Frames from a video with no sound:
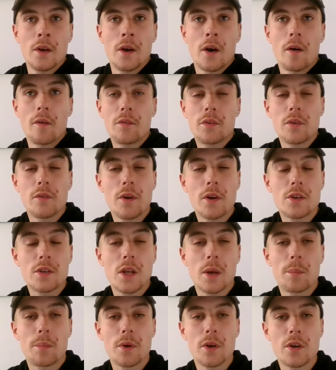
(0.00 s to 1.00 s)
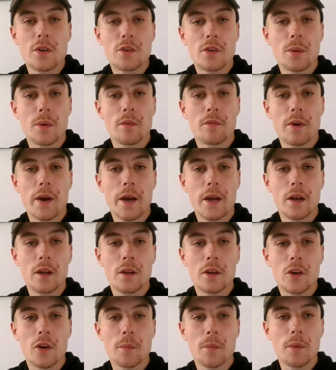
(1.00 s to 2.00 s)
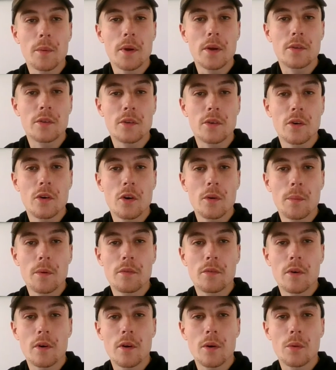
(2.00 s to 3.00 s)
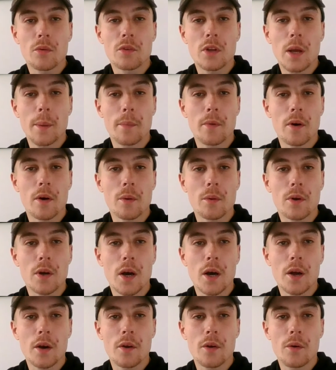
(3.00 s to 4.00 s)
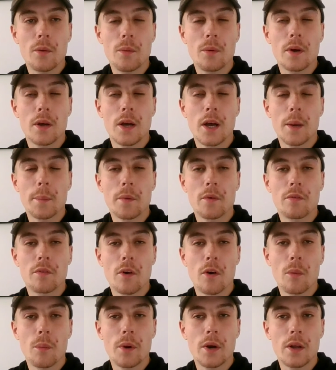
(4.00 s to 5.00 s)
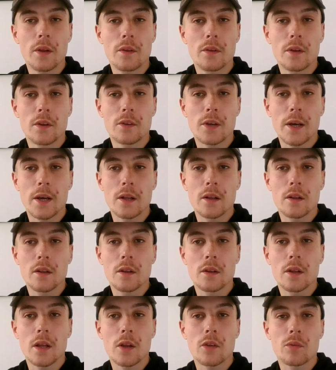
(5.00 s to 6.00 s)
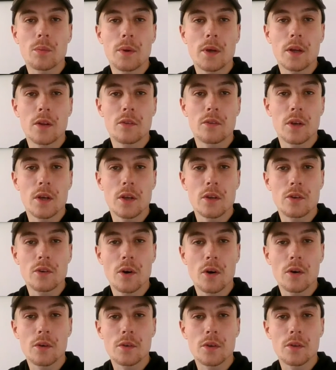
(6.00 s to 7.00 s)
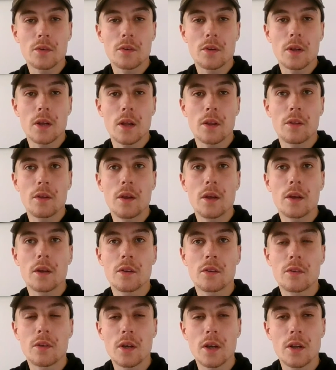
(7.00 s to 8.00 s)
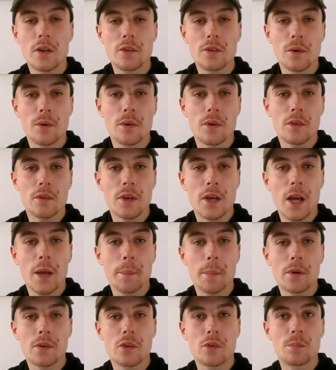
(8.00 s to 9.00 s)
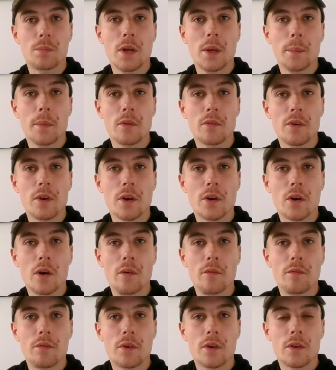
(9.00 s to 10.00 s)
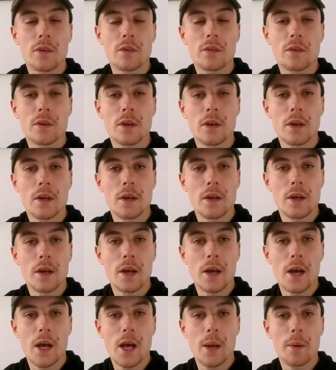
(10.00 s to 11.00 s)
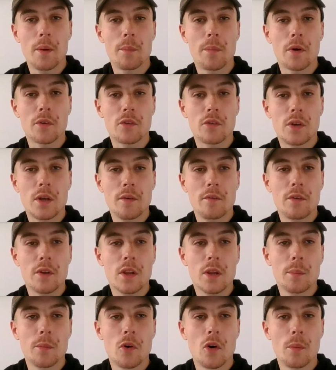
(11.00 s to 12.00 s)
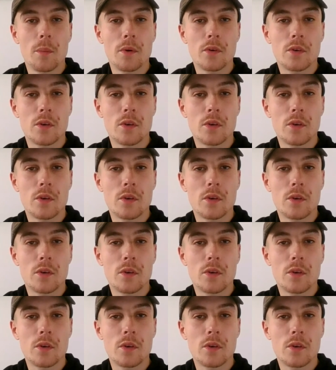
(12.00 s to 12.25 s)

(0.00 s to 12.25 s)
Obviously reaching that British Tour final a couple of weeks ago before losing to Emma Raducanu, before winning the title last week in St George's. And I think you can see in Jodie's game, which is playing with real confidence and positivity at the moment.